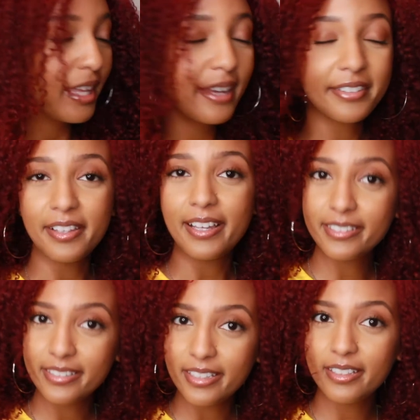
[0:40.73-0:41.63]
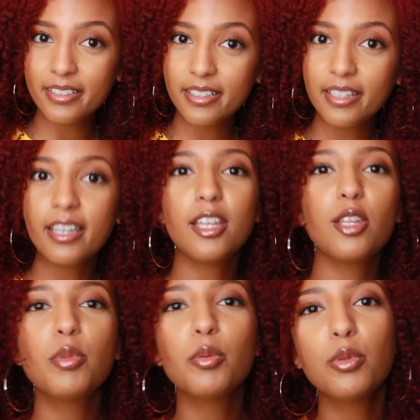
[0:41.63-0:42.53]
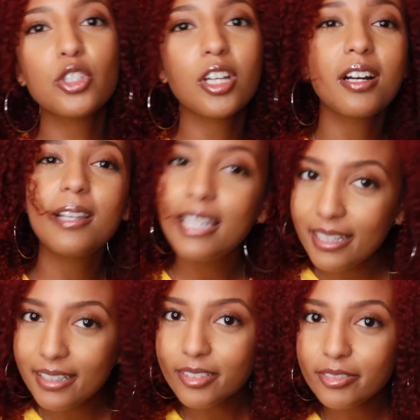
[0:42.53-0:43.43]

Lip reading: that glass skin, honey boo boo chocolate,